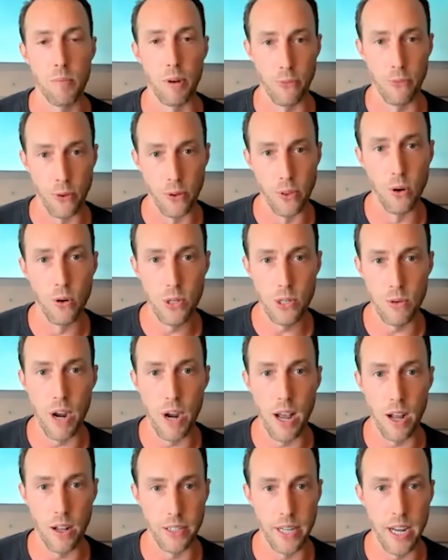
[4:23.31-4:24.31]
But for those
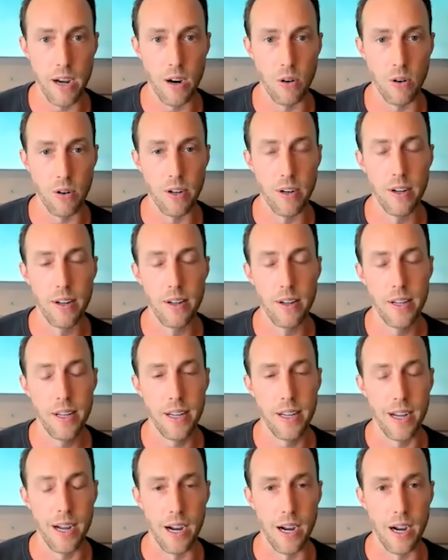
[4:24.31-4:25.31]
who held out,
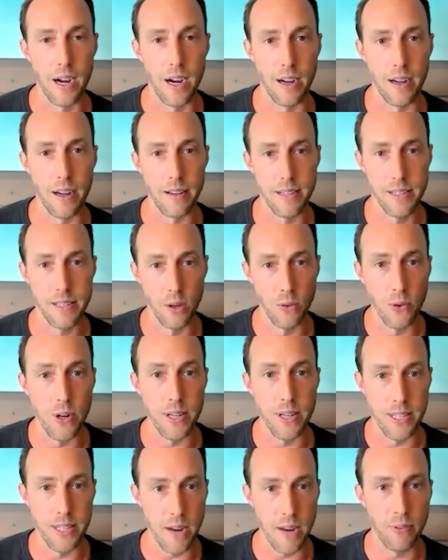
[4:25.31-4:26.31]

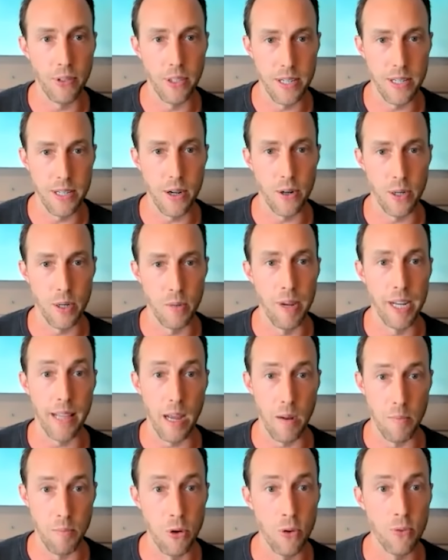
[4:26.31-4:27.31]
silver has definitely started to
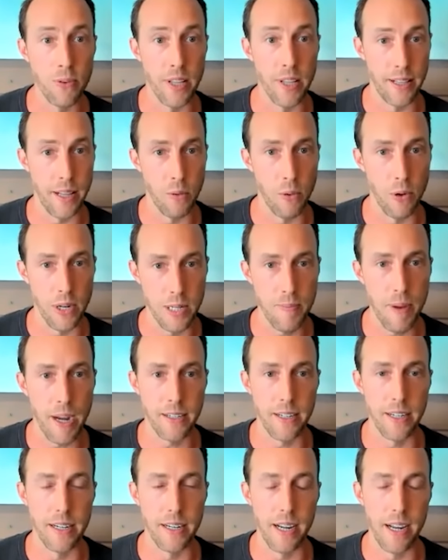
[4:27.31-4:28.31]
make that move that they were
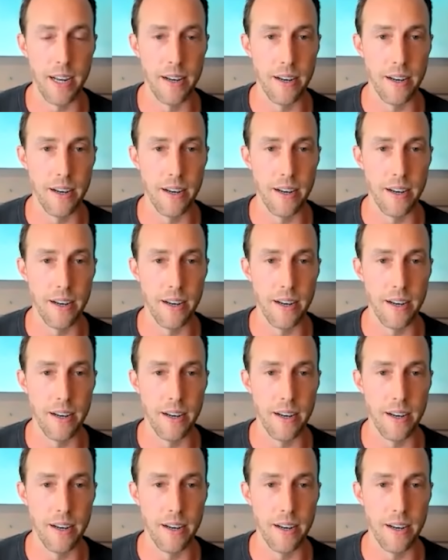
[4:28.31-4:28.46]
expecting.